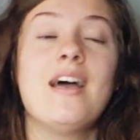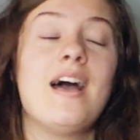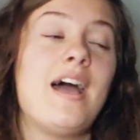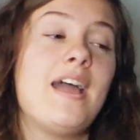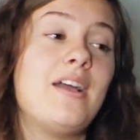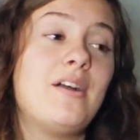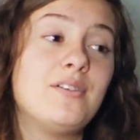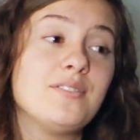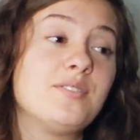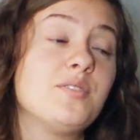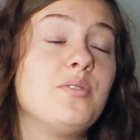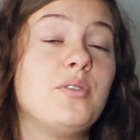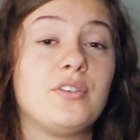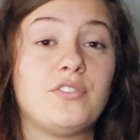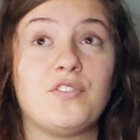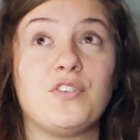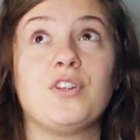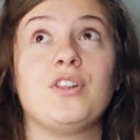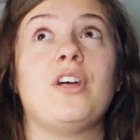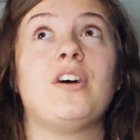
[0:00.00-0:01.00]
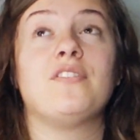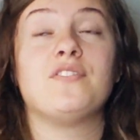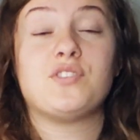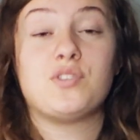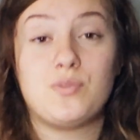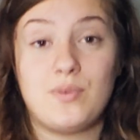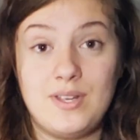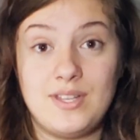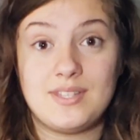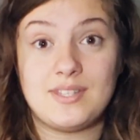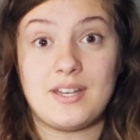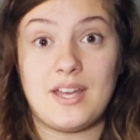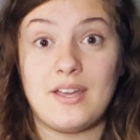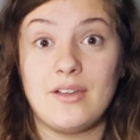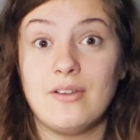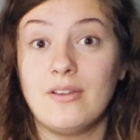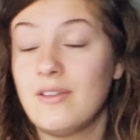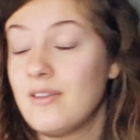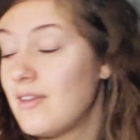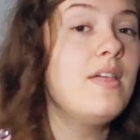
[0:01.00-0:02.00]
I also looked for a lot of street
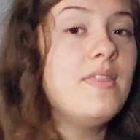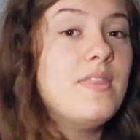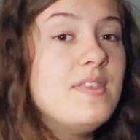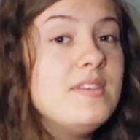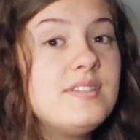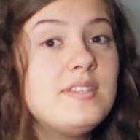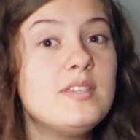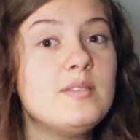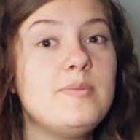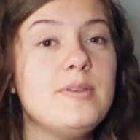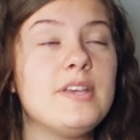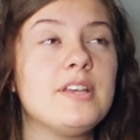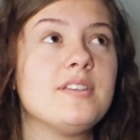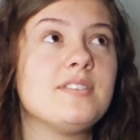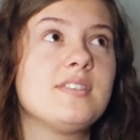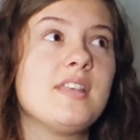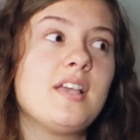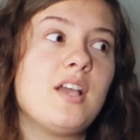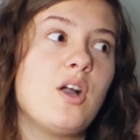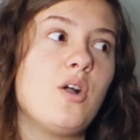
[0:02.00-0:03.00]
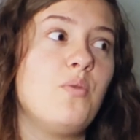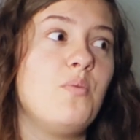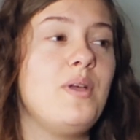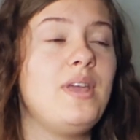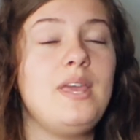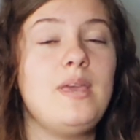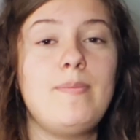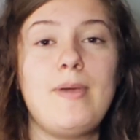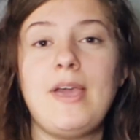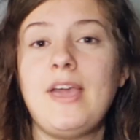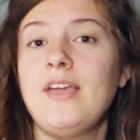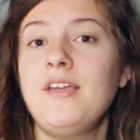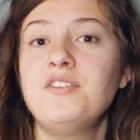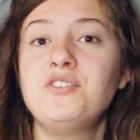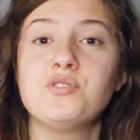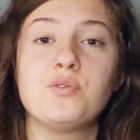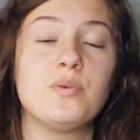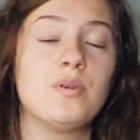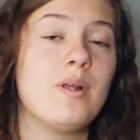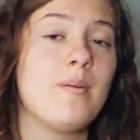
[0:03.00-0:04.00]
style. This is because like a wiki
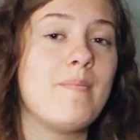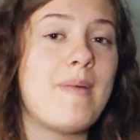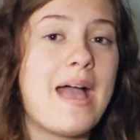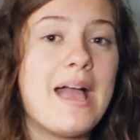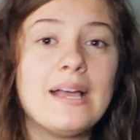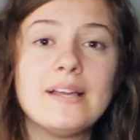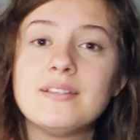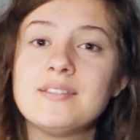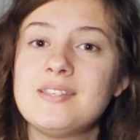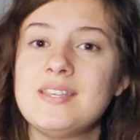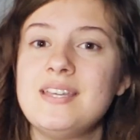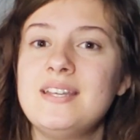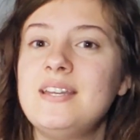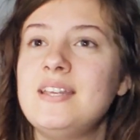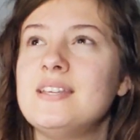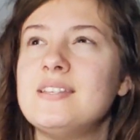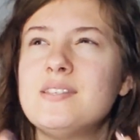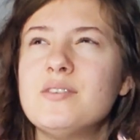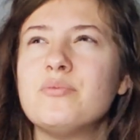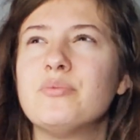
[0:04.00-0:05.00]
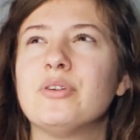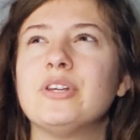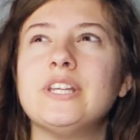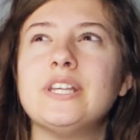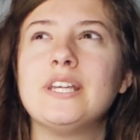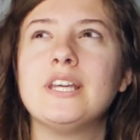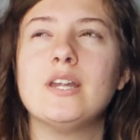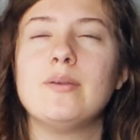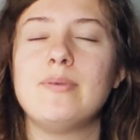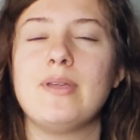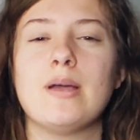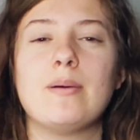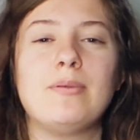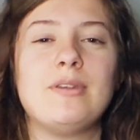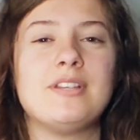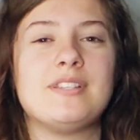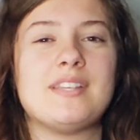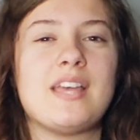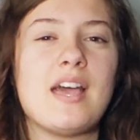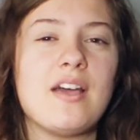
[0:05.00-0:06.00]
page or a magazine isn't really going to be able
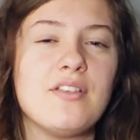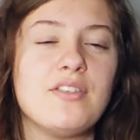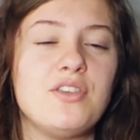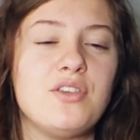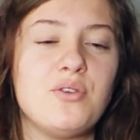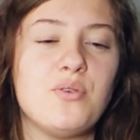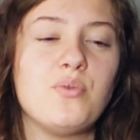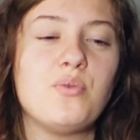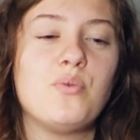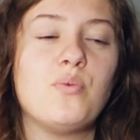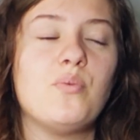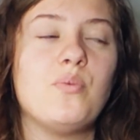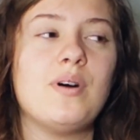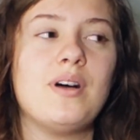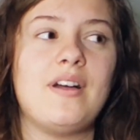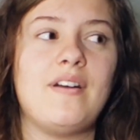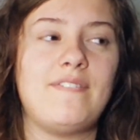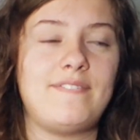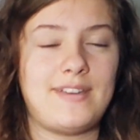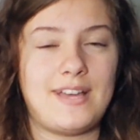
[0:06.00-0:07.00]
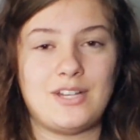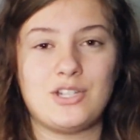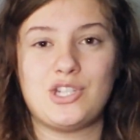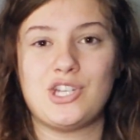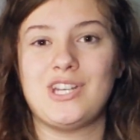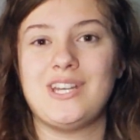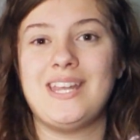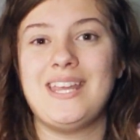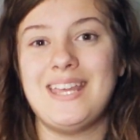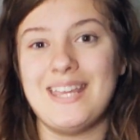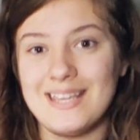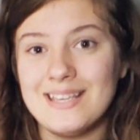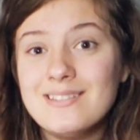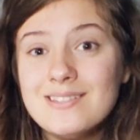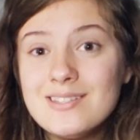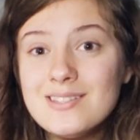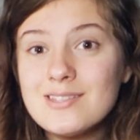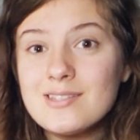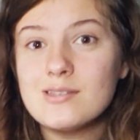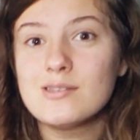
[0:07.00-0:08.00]
to tell you what a fashion
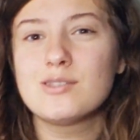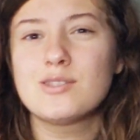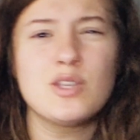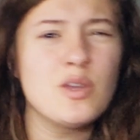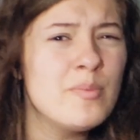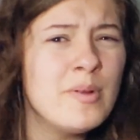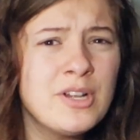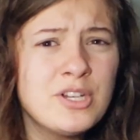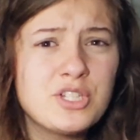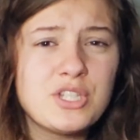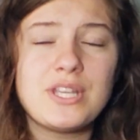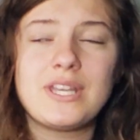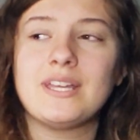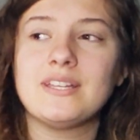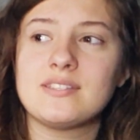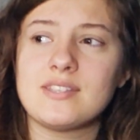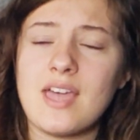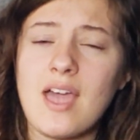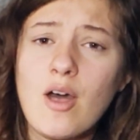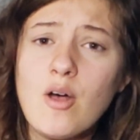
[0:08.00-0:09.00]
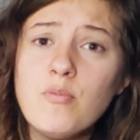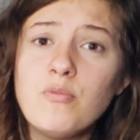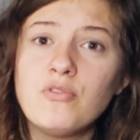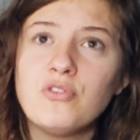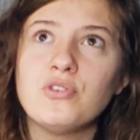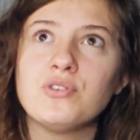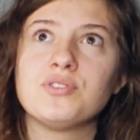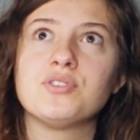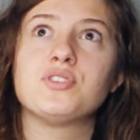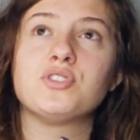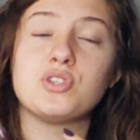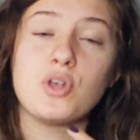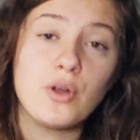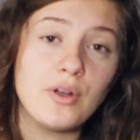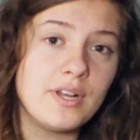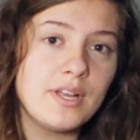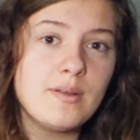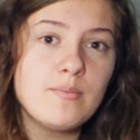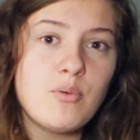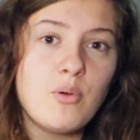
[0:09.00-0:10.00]
is so much. Like, it's a helpful
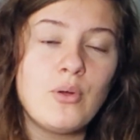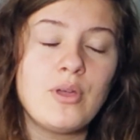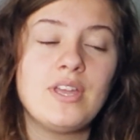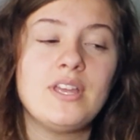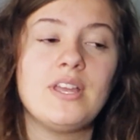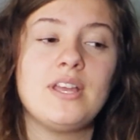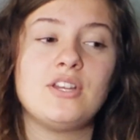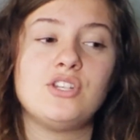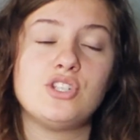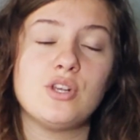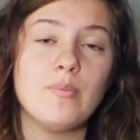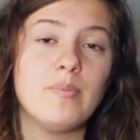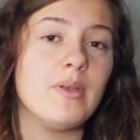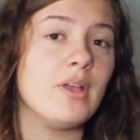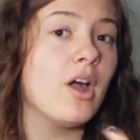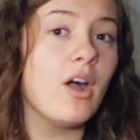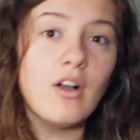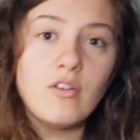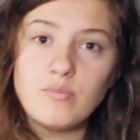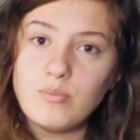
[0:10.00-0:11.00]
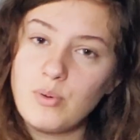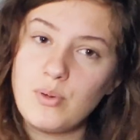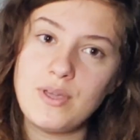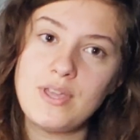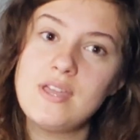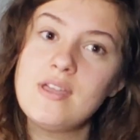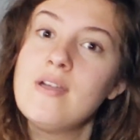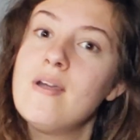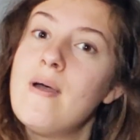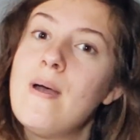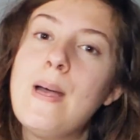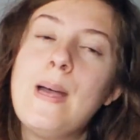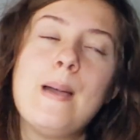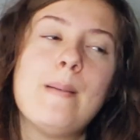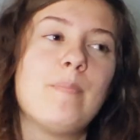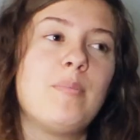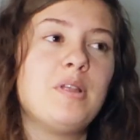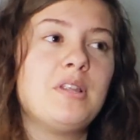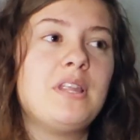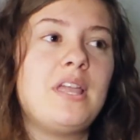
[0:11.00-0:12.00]
starting point and jumping off point,
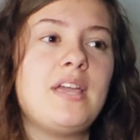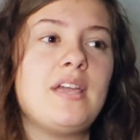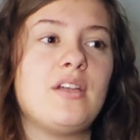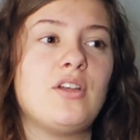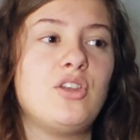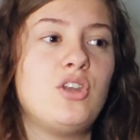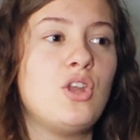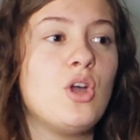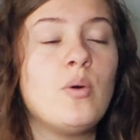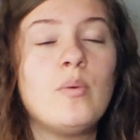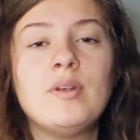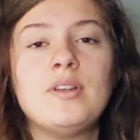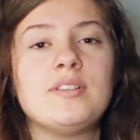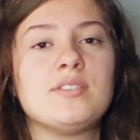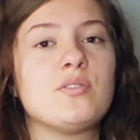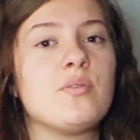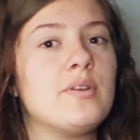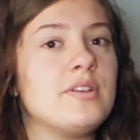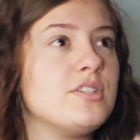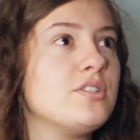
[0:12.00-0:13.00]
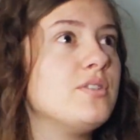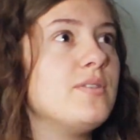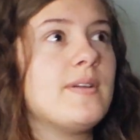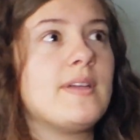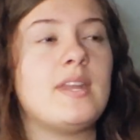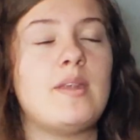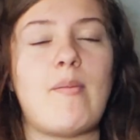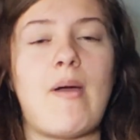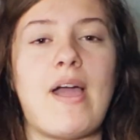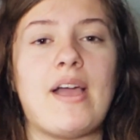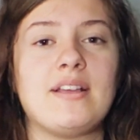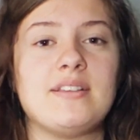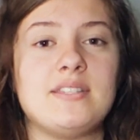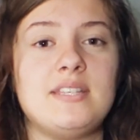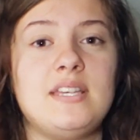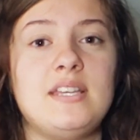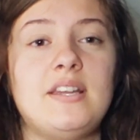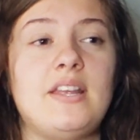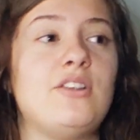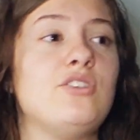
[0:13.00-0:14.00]
but like no one is going to look at a
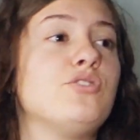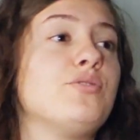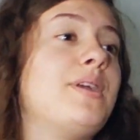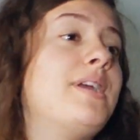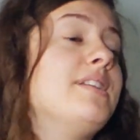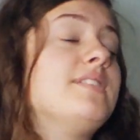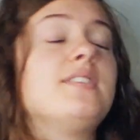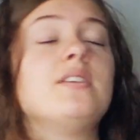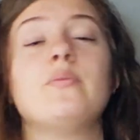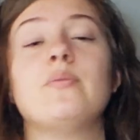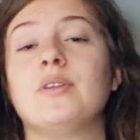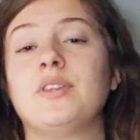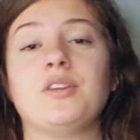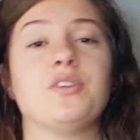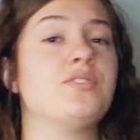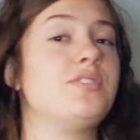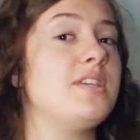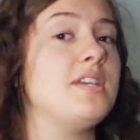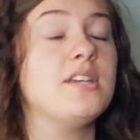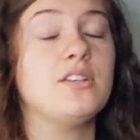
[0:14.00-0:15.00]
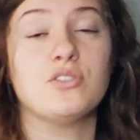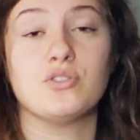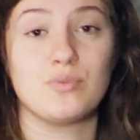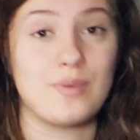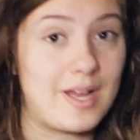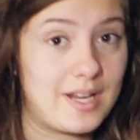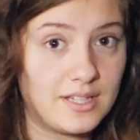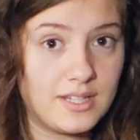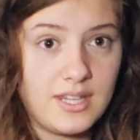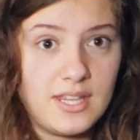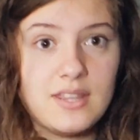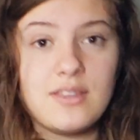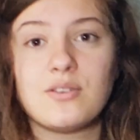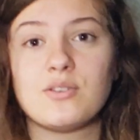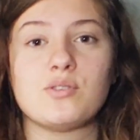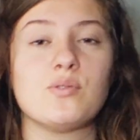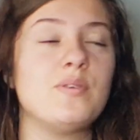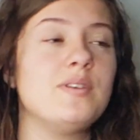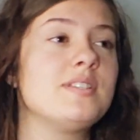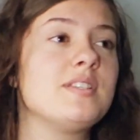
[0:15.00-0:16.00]
magazine and translate what they're seeing directly.
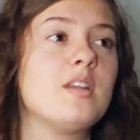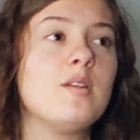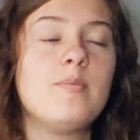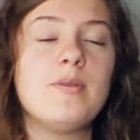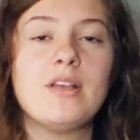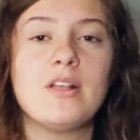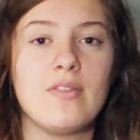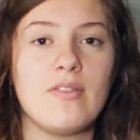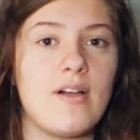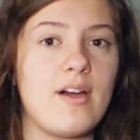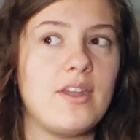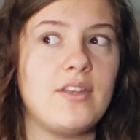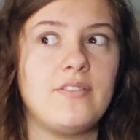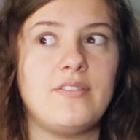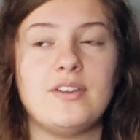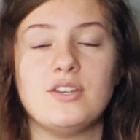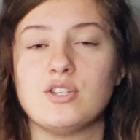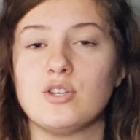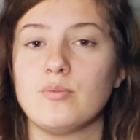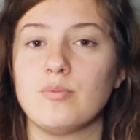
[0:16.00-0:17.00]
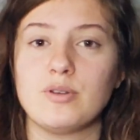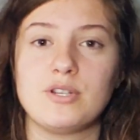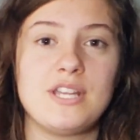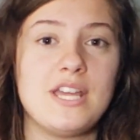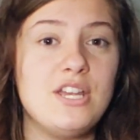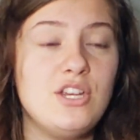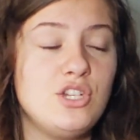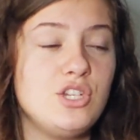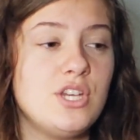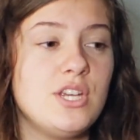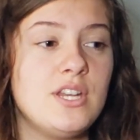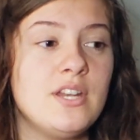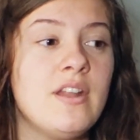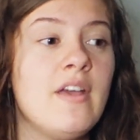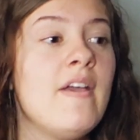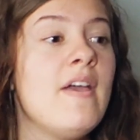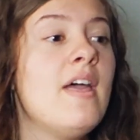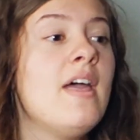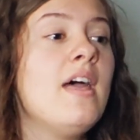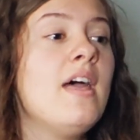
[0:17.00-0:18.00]
There's always going to be a lot of interpretation,
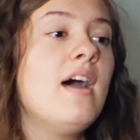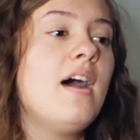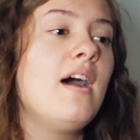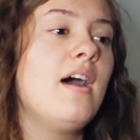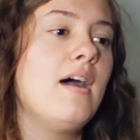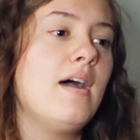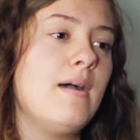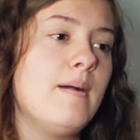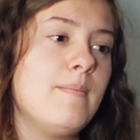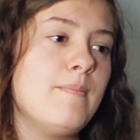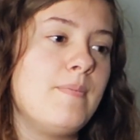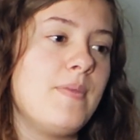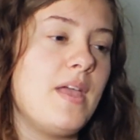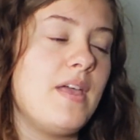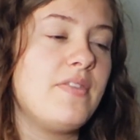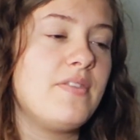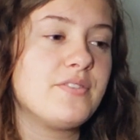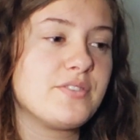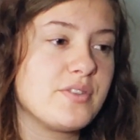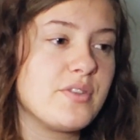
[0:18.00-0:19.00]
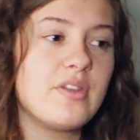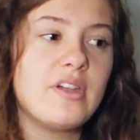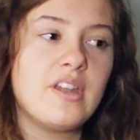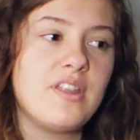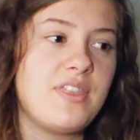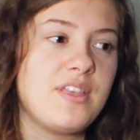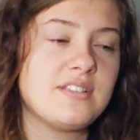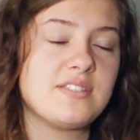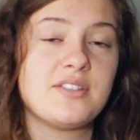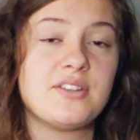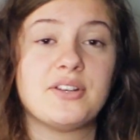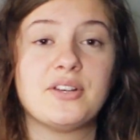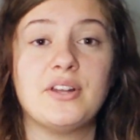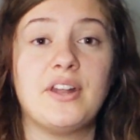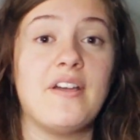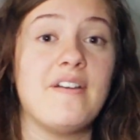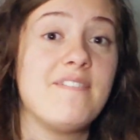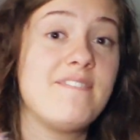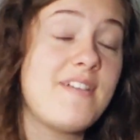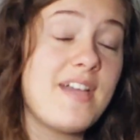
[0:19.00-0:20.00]
and there's a lot of things that are going
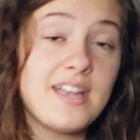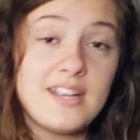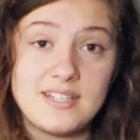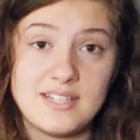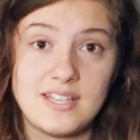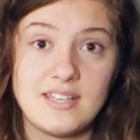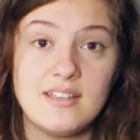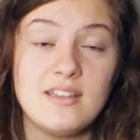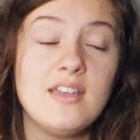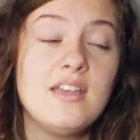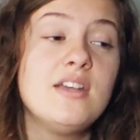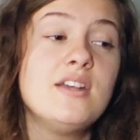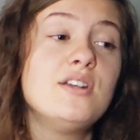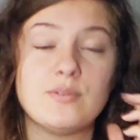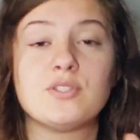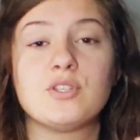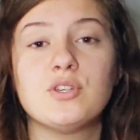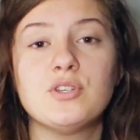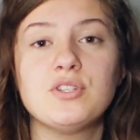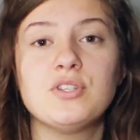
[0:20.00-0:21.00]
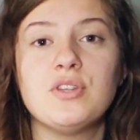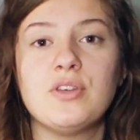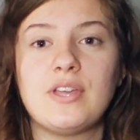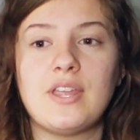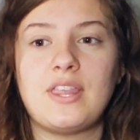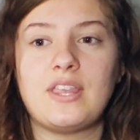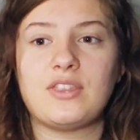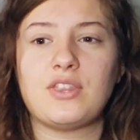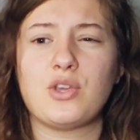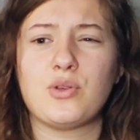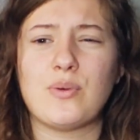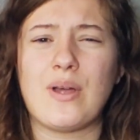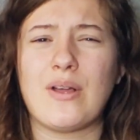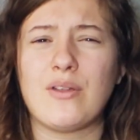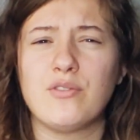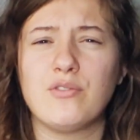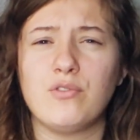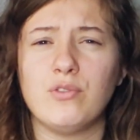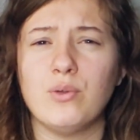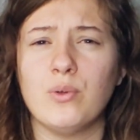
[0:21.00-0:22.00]
to affect it. So it's good to look at like the
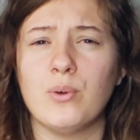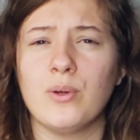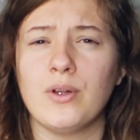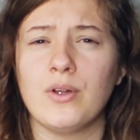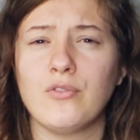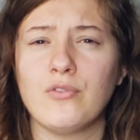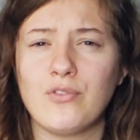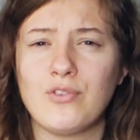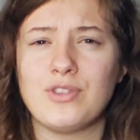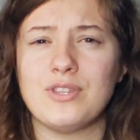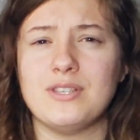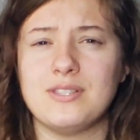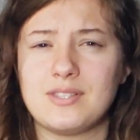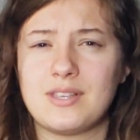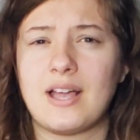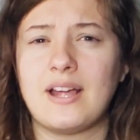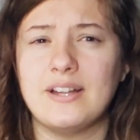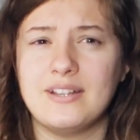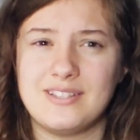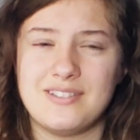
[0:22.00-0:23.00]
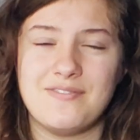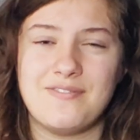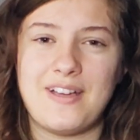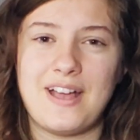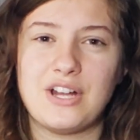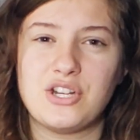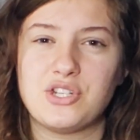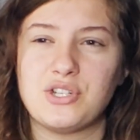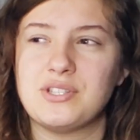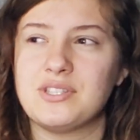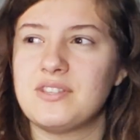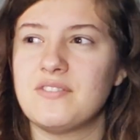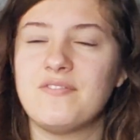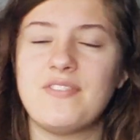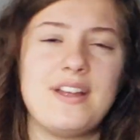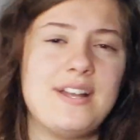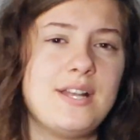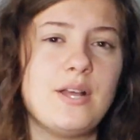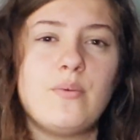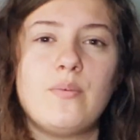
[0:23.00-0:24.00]
ground floor for these kinds of fashions and
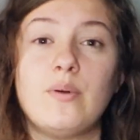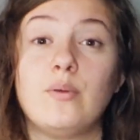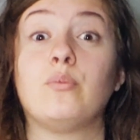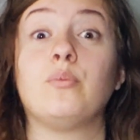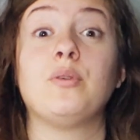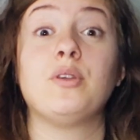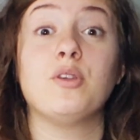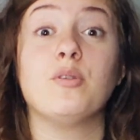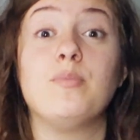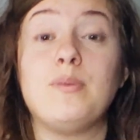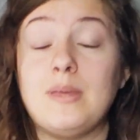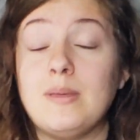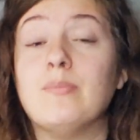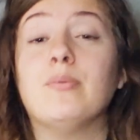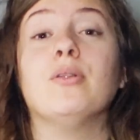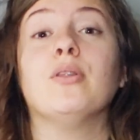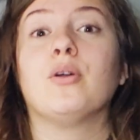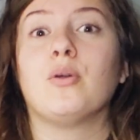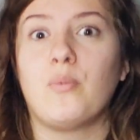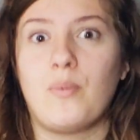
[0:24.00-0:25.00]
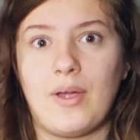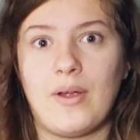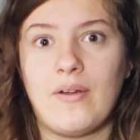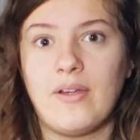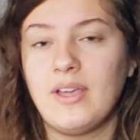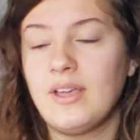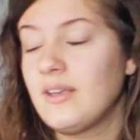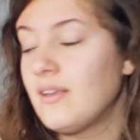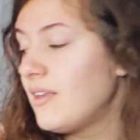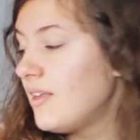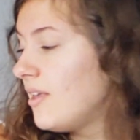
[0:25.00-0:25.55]
find out what real people are wearing.